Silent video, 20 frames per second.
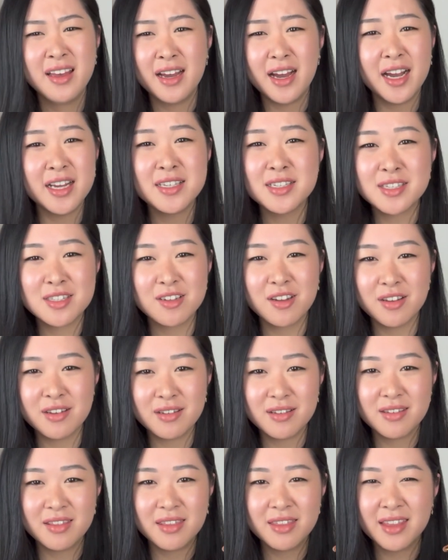I just don't
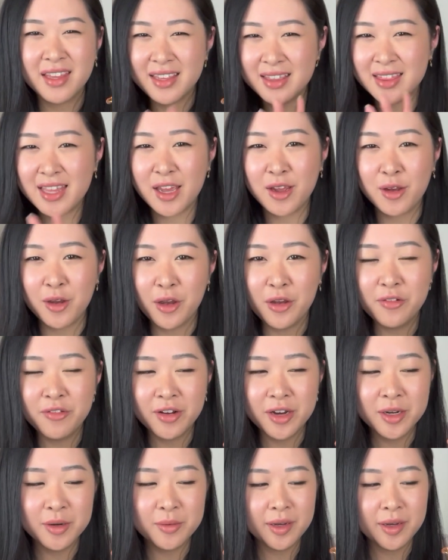think they go
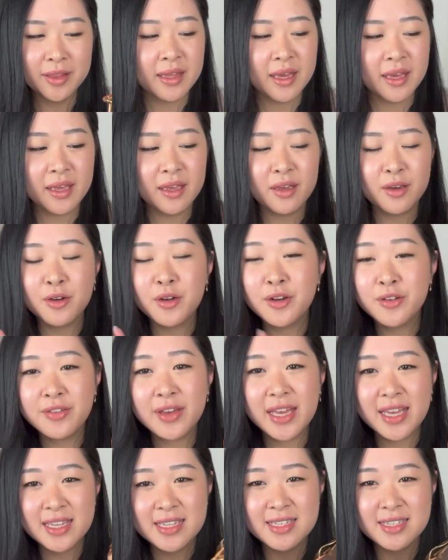very They could have
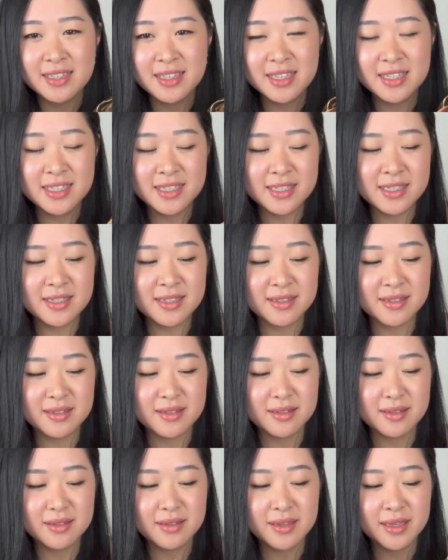easily just
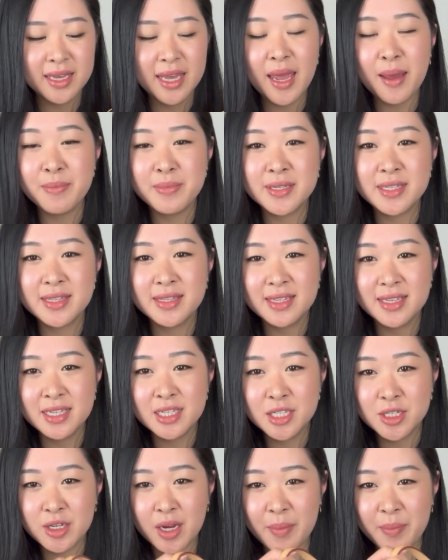kept this
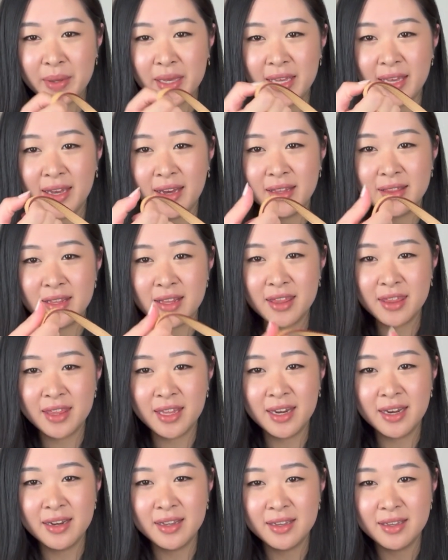strap here, the
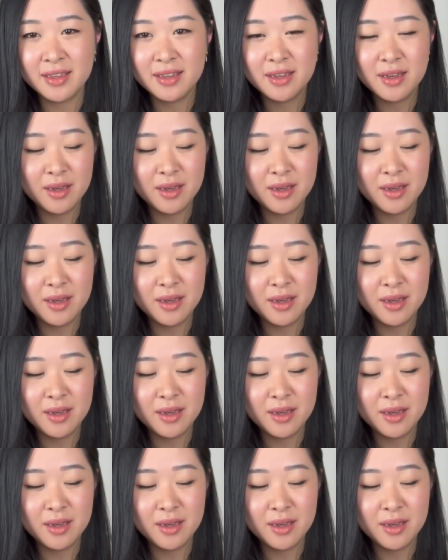thin